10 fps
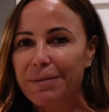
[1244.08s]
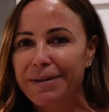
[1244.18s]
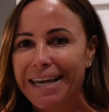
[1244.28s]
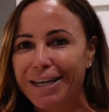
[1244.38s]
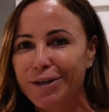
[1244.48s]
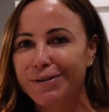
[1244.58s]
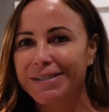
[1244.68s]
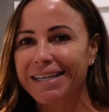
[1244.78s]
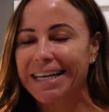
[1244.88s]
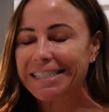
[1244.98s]
my
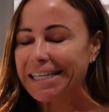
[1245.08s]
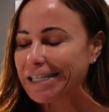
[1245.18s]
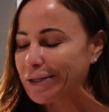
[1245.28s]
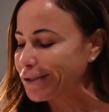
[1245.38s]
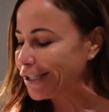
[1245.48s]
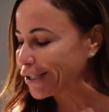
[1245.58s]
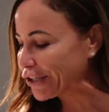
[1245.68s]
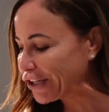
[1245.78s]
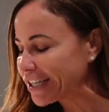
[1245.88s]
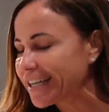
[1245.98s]
potatoes continued to
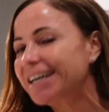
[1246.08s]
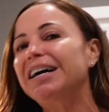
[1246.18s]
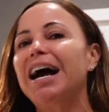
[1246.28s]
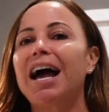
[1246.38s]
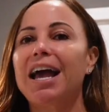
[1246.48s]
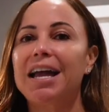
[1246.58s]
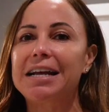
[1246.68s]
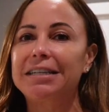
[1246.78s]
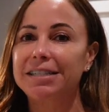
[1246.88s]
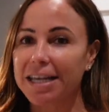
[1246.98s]
cook,
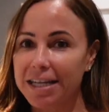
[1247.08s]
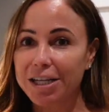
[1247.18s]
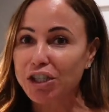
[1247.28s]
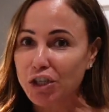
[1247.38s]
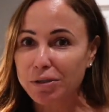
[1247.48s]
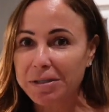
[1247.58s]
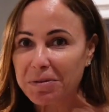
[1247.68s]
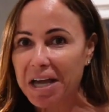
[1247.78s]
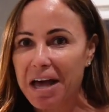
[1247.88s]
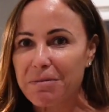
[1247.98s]
I decided to chew
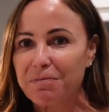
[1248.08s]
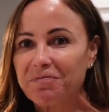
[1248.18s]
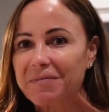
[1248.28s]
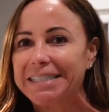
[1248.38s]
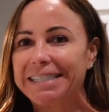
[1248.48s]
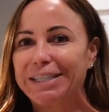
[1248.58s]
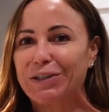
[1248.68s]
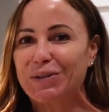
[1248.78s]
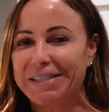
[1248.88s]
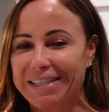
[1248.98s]
some gum
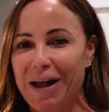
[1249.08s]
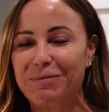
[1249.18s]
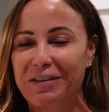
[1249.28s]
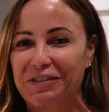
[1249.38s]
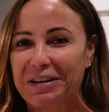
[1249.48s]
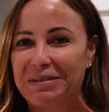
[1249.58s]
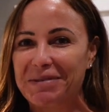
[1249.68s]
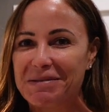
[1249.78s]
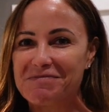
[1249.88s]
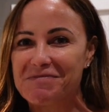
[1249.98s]
to stop me from
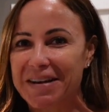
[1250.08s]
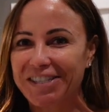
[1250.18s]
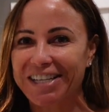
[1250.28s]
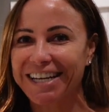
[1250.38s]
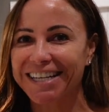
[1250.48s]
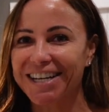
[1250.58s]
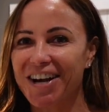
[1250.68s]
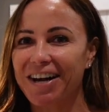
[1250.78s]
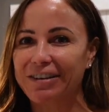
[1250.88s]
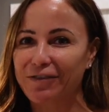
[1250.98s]
munching
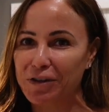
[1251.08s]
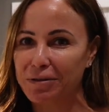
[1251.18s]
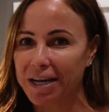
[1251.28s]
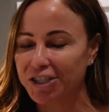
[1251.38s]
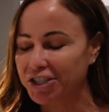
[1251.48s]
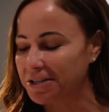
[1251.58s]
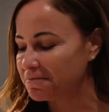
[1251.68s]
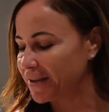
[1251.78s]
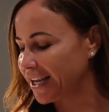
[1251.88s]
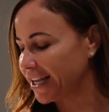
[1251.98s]
on food that I
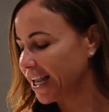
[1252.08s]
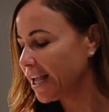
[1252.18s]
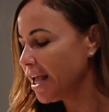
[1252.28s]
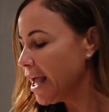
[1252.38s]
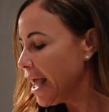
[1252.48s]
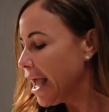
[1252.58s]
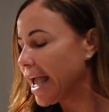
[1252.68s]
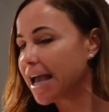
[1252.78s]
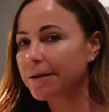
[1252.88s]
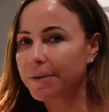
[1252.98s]
shouldn't be eating.
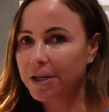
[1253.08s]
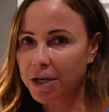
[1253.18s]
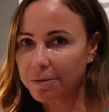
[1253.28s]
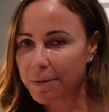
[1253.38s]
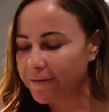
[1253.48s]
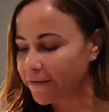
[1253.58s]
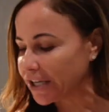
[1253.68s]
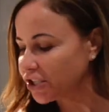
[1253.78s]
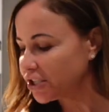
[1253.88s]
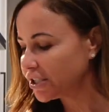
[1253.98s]
And I'm gonna cook my
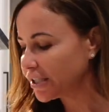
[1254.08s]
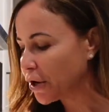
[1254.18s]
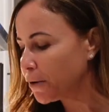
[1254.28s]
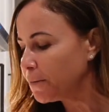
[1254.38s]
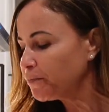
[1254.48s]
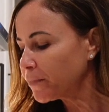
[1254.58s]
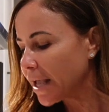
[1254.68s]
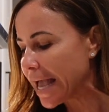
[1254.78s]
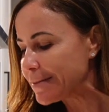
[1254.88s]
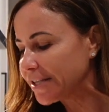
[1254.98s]
fish. So
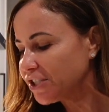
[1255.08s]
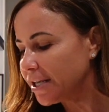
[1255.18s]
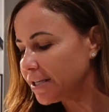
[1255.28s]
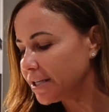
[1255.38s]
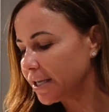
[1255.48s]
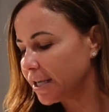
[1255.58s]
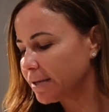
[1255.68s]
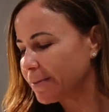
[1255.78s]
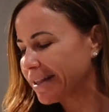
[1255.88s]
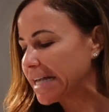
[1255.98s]
I mentioned
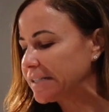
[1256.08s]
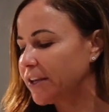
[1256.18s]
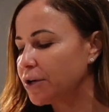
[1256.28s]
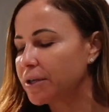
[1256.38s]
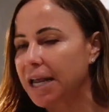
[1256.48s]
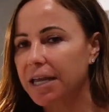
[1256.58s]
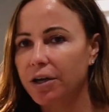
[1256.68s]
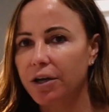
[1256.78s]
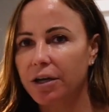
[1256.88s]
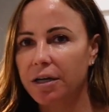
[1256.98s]
in my last video that I
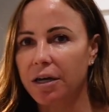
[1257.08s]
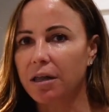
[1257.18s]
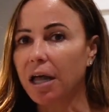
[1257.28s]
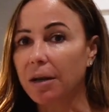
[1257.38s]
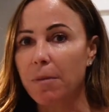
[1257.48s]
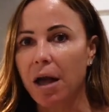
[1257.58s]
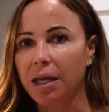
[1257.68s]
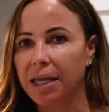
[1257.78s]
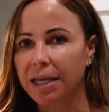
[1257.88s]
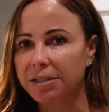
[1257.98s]
cook a lot of
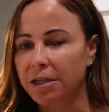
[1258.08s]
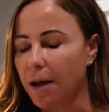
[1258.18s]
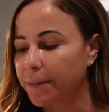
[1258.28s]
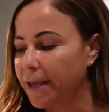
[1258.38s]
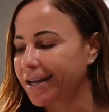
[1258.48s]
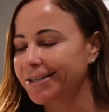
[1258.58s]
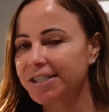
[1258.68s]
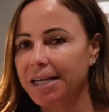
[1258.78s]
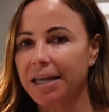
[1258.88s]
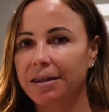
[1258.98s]
mahi and tilapia and I
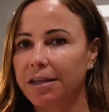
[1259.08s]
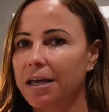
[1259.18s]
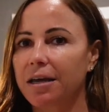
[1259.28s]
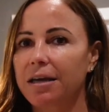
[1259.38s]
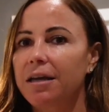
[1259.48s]
just get the